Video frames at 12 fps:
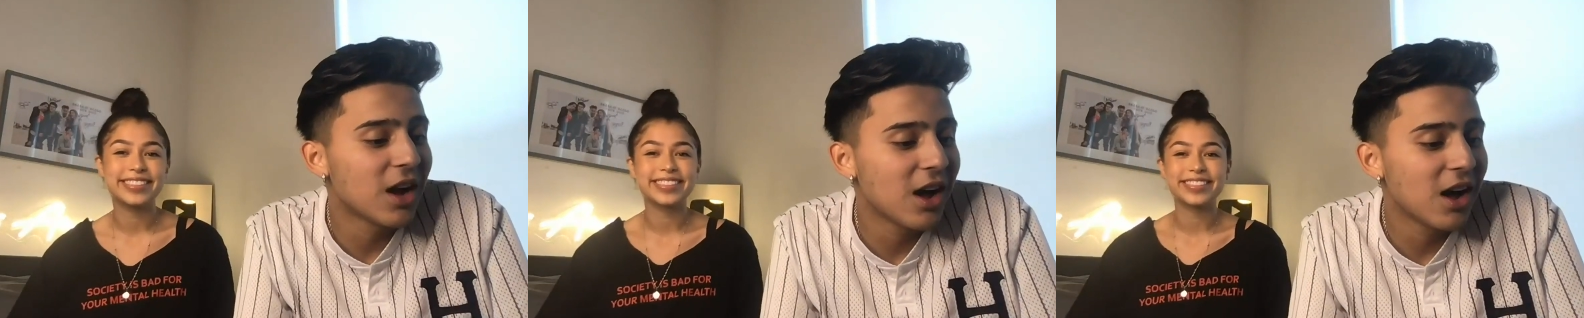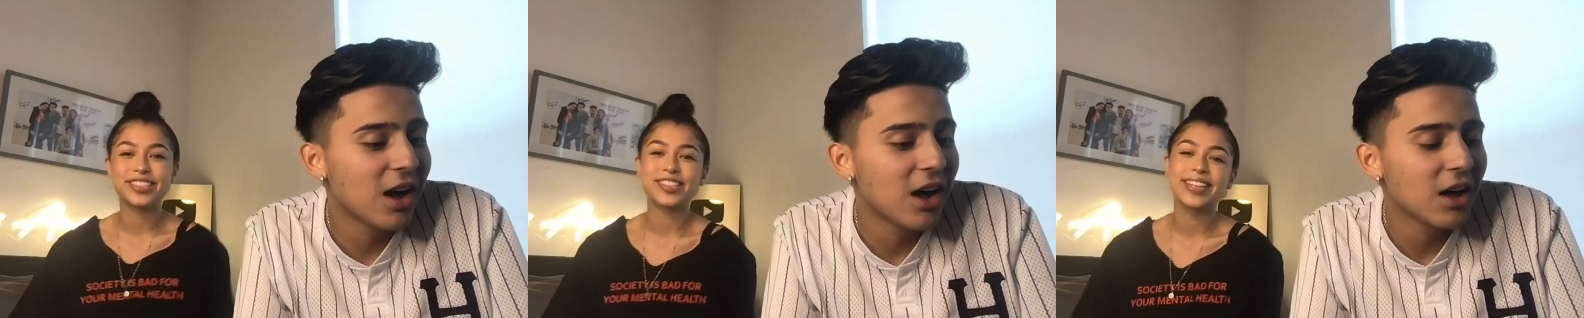
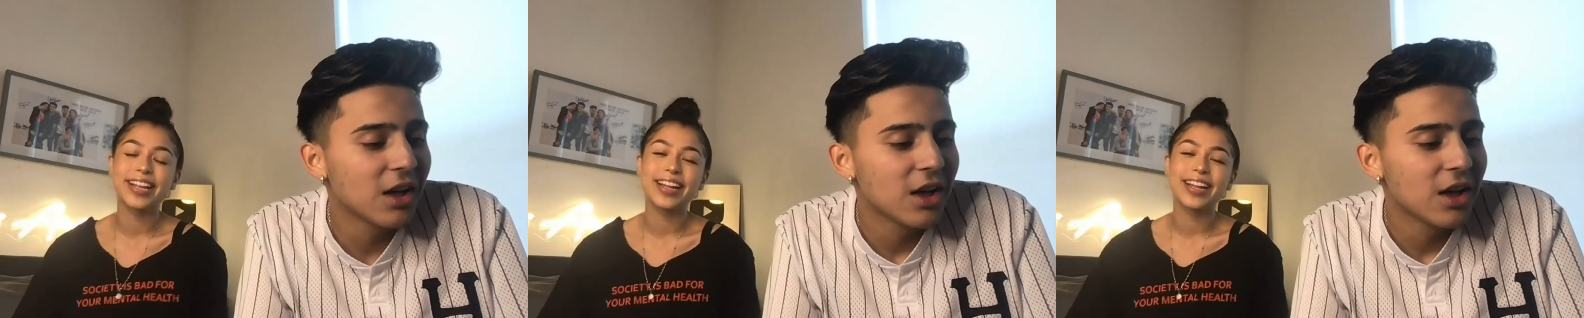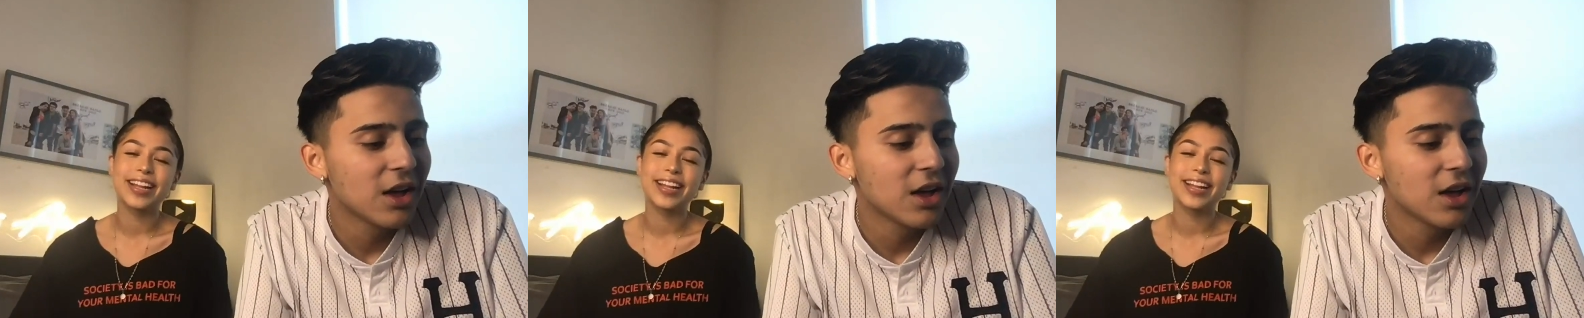Speaker 1: Uh,
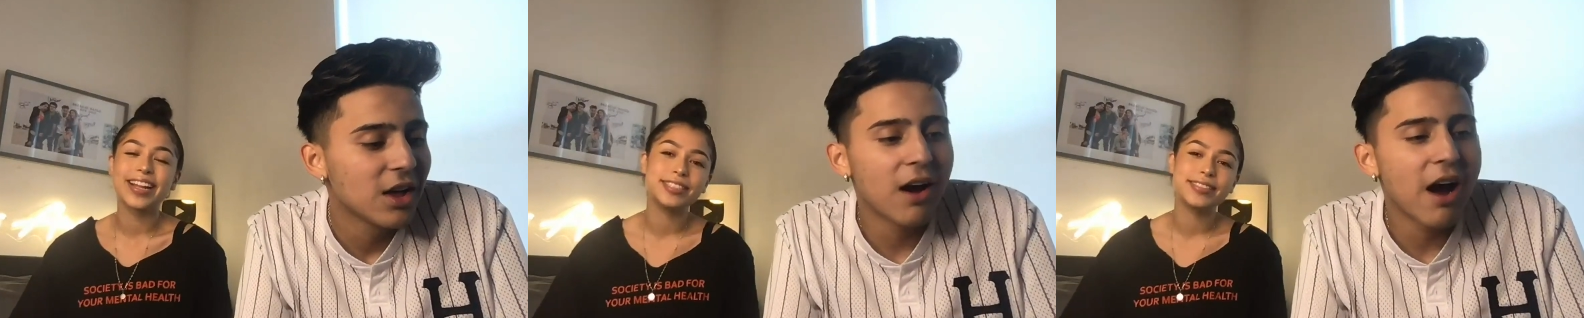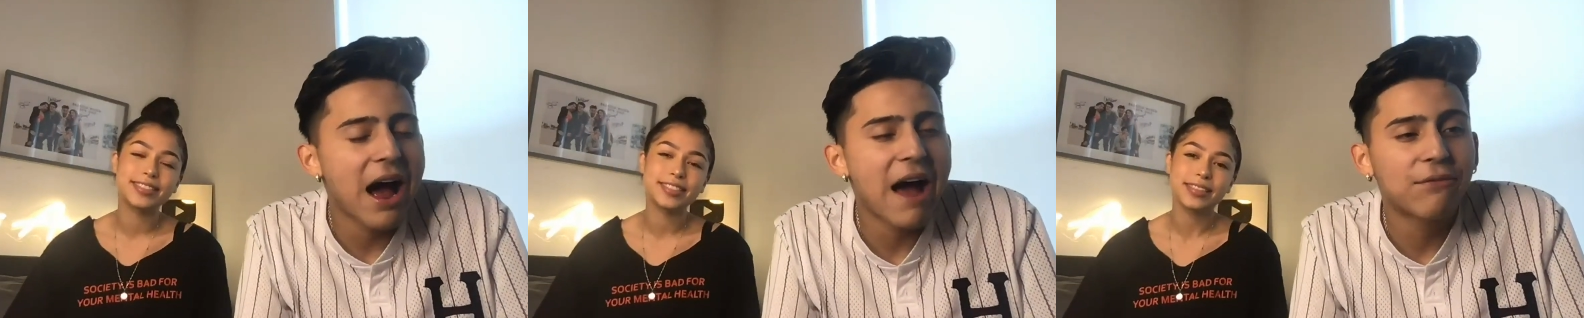she
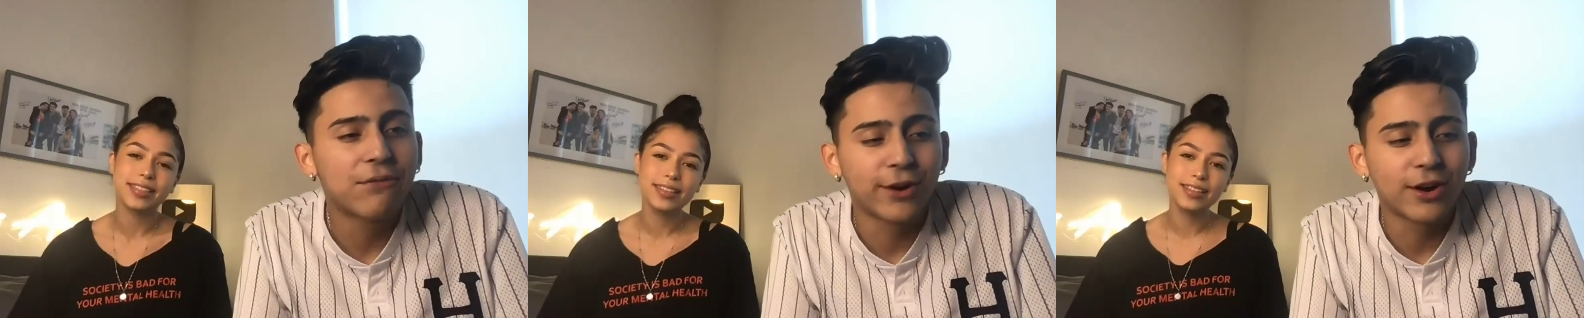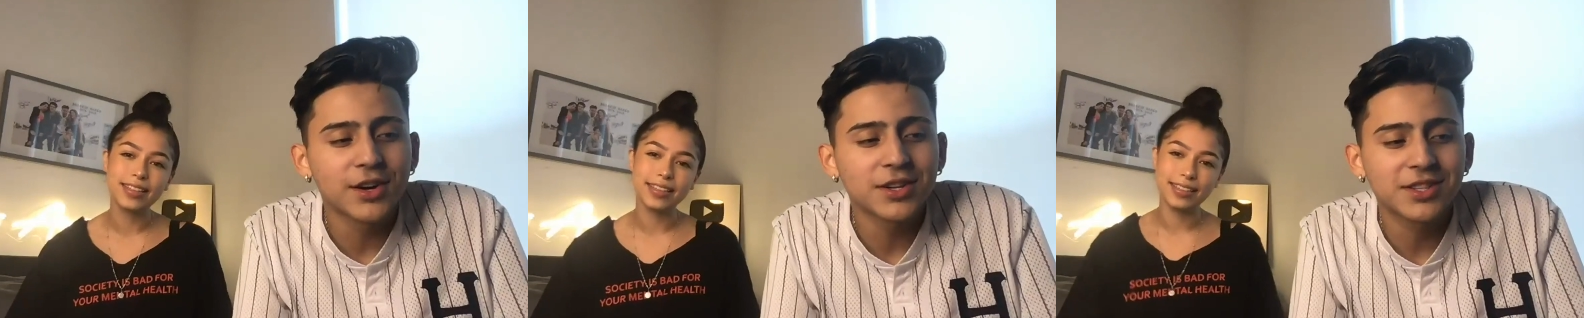at
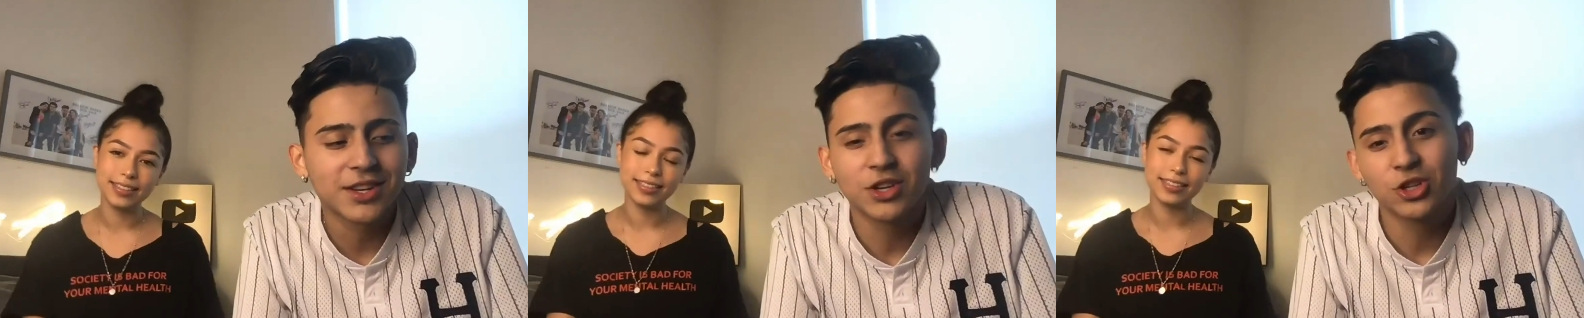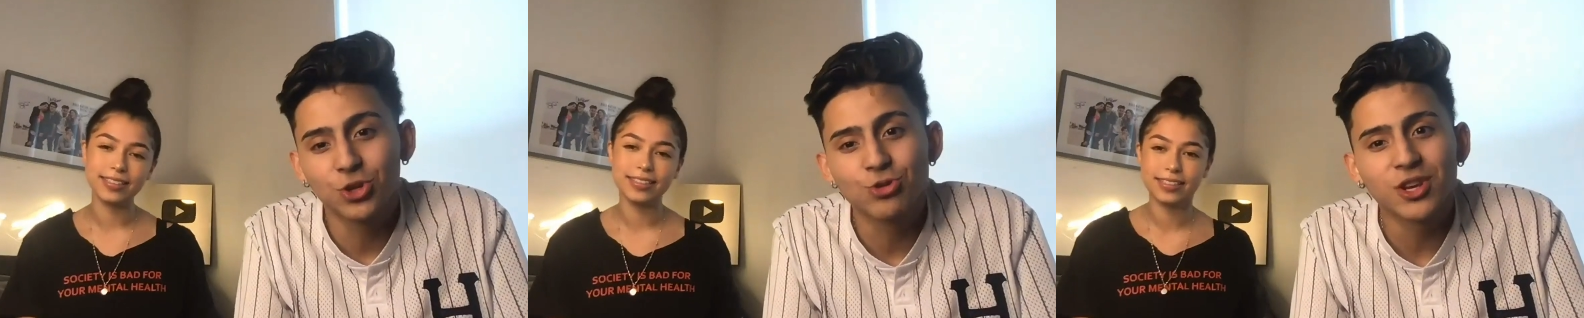first
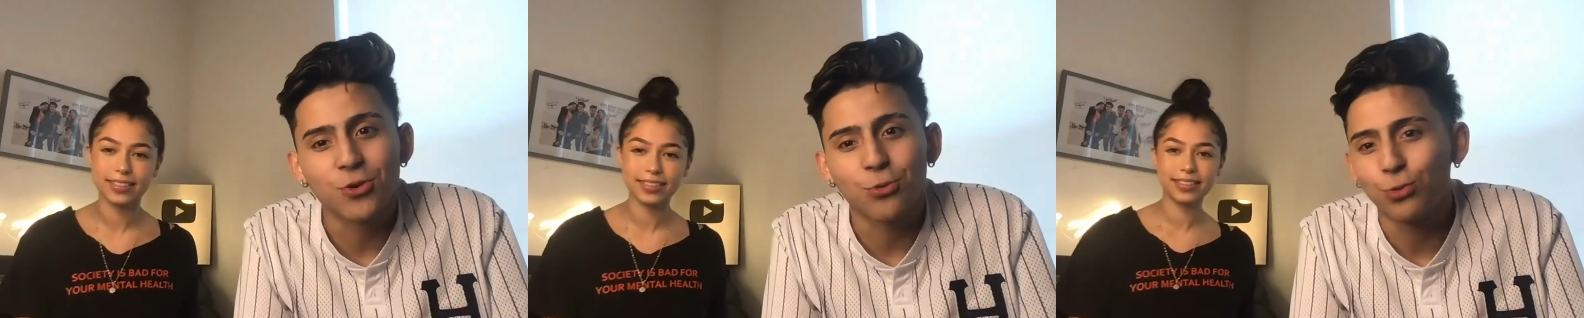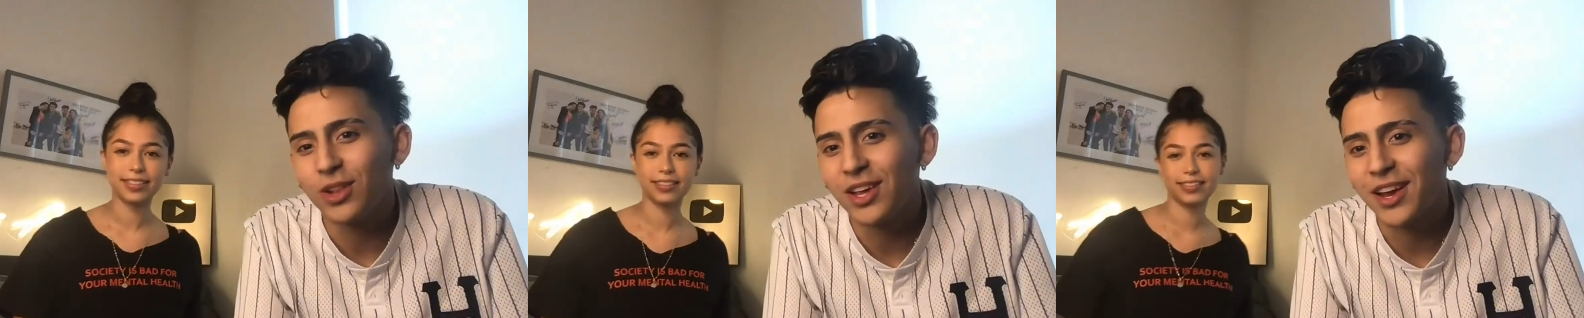she was like
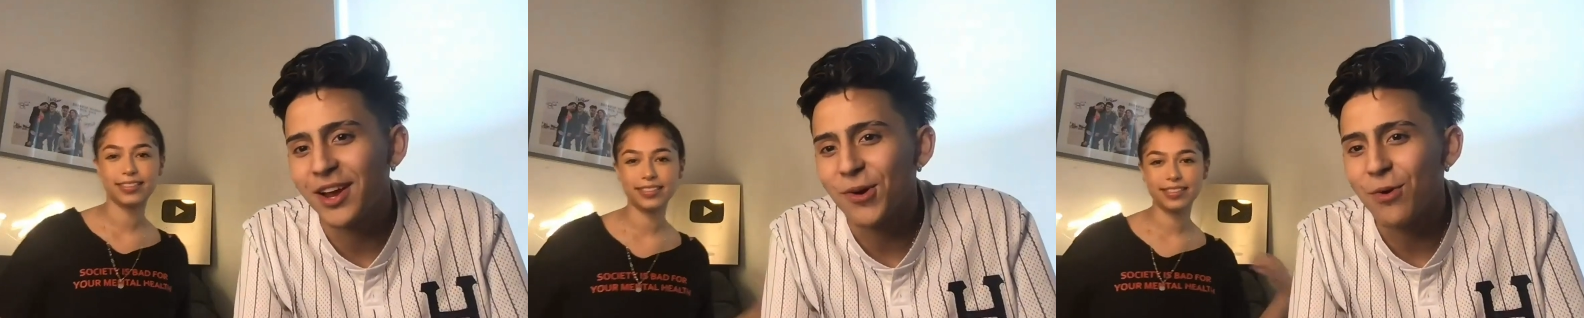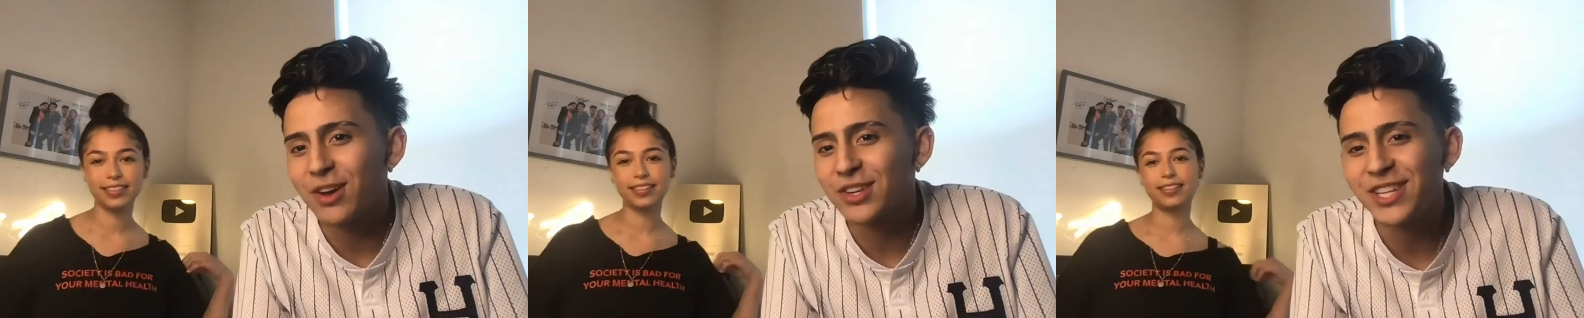really like
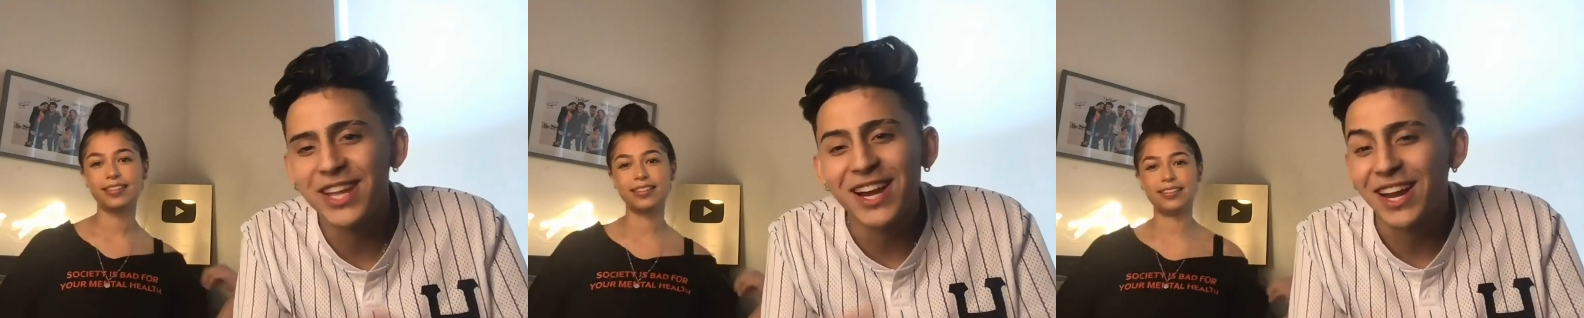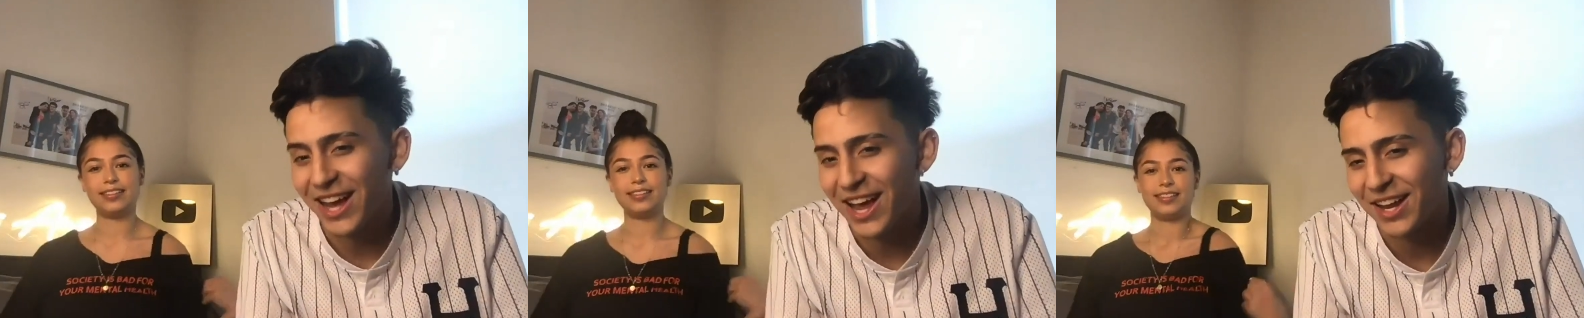she
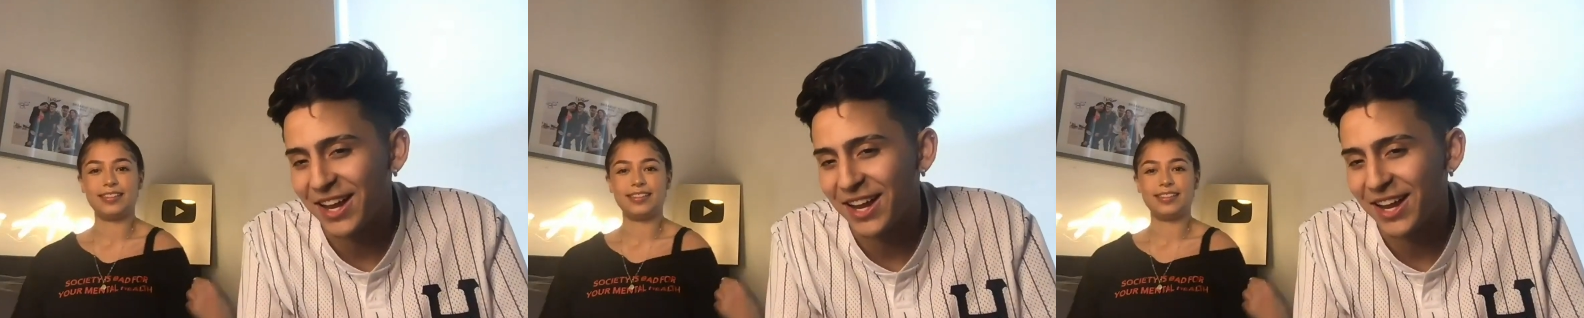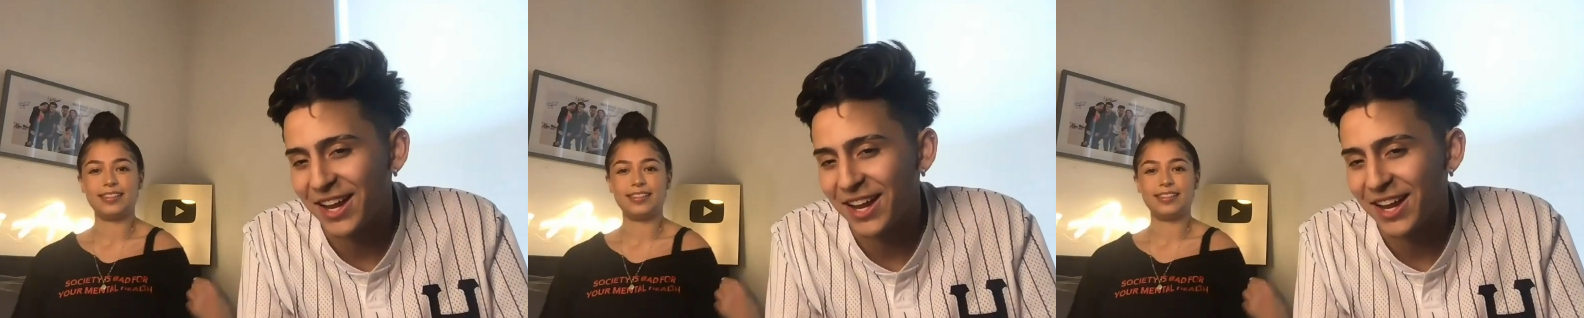didn't get it.